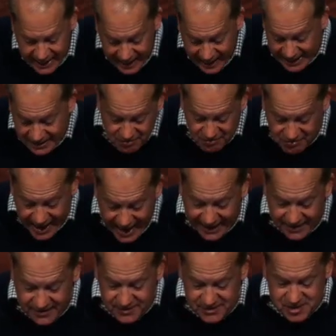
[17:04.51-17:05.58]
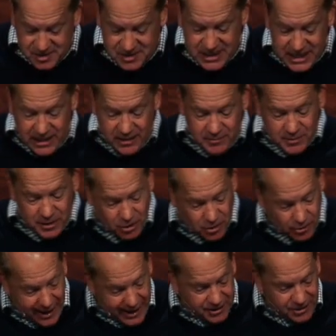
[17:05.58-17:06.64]
And that seemed
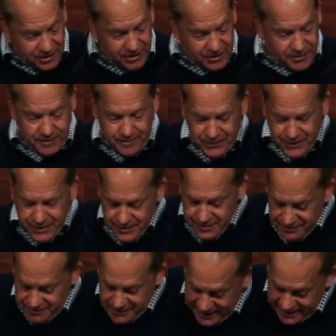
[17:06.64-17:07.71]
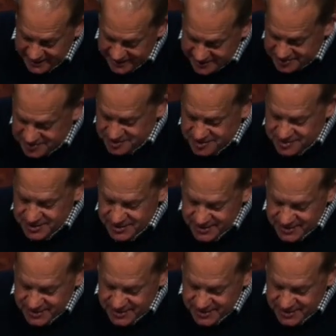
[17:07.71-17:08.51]
greater than its